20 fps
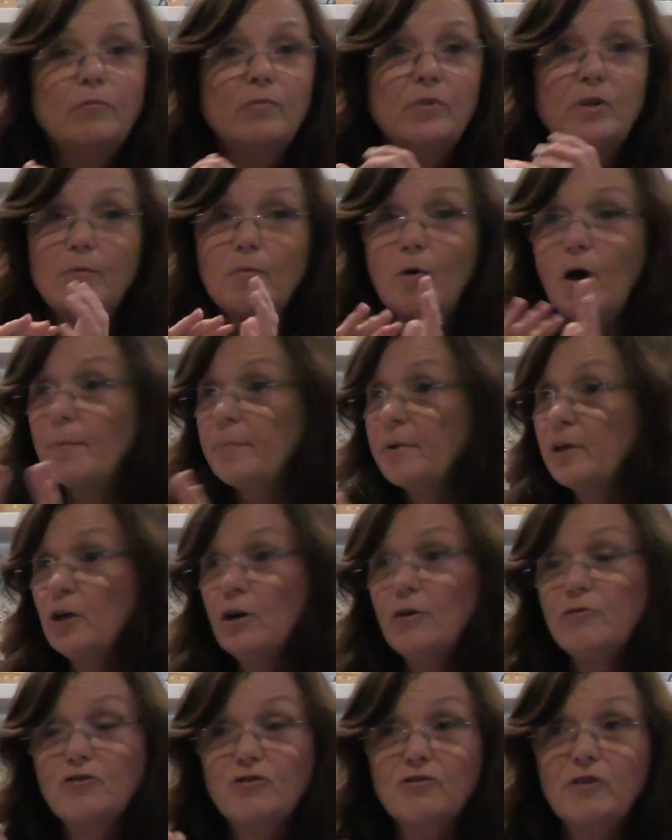There might be
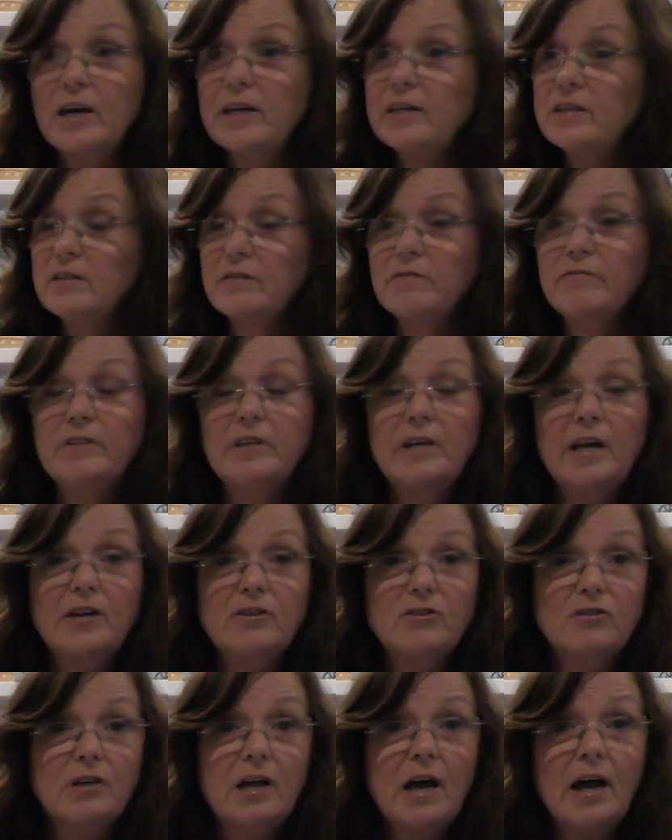no trace of the
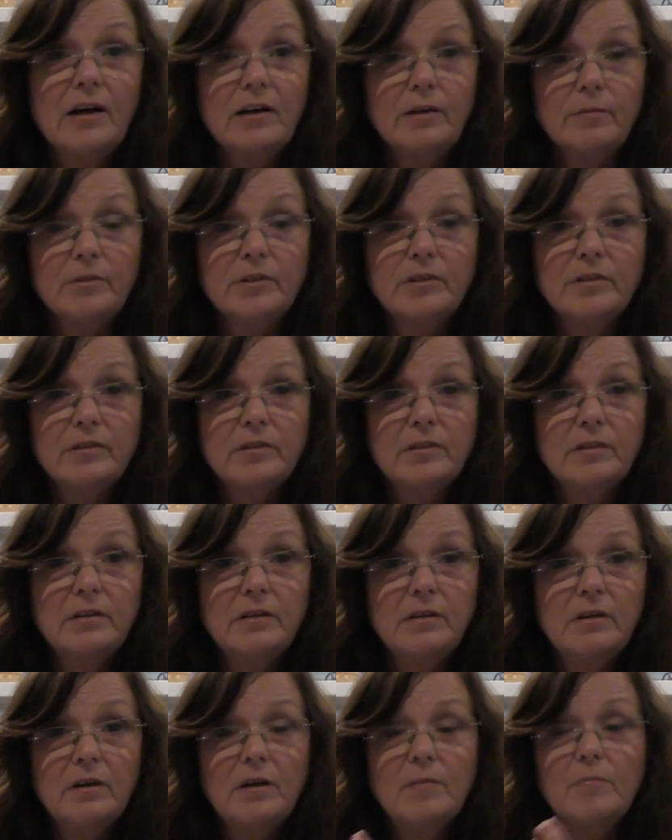actual argument,
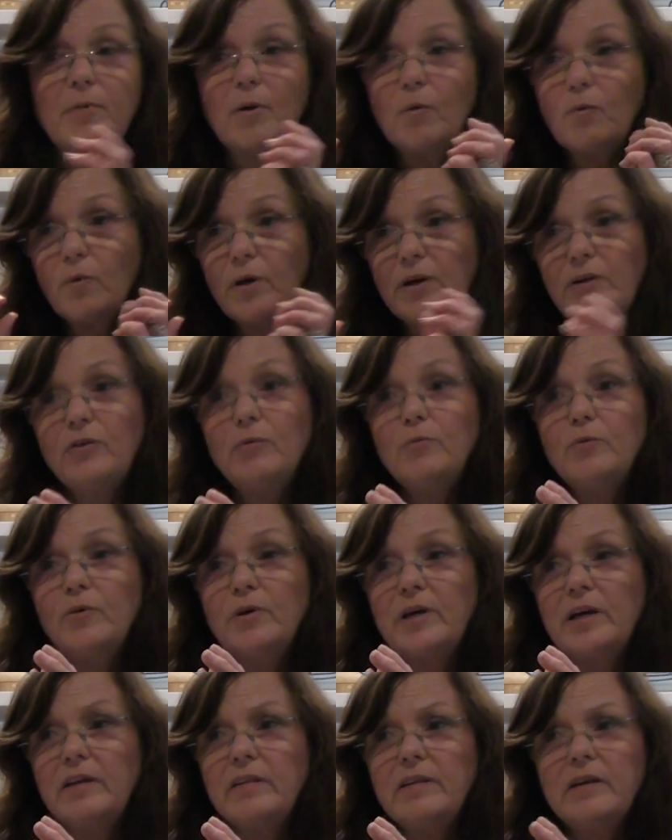but when you
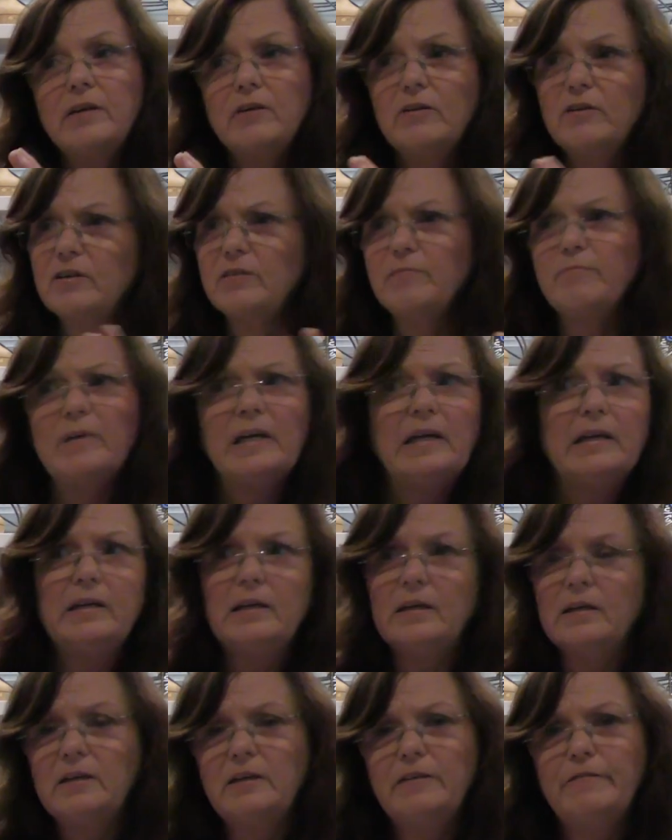walk in there, you can
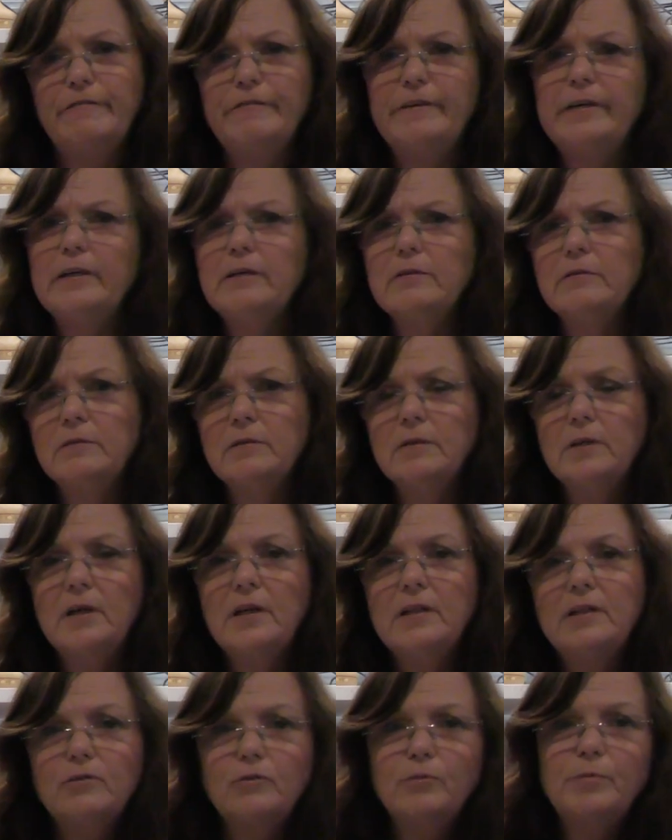immediately feel
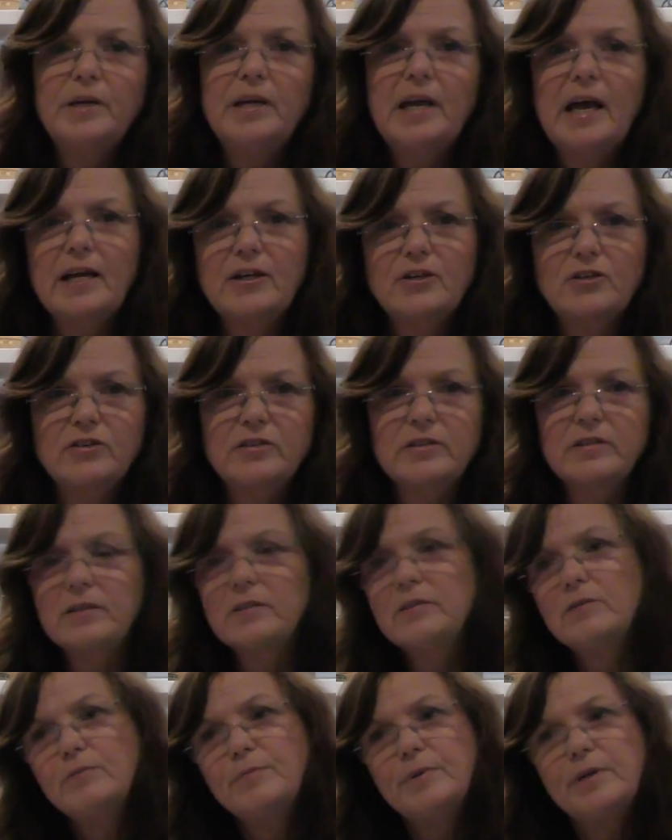a little bit anxious, a
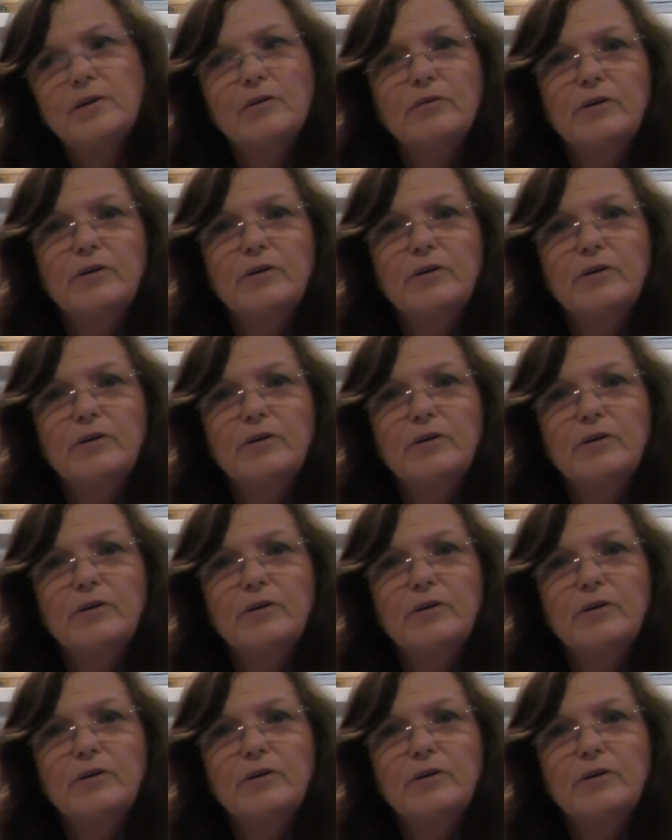little bit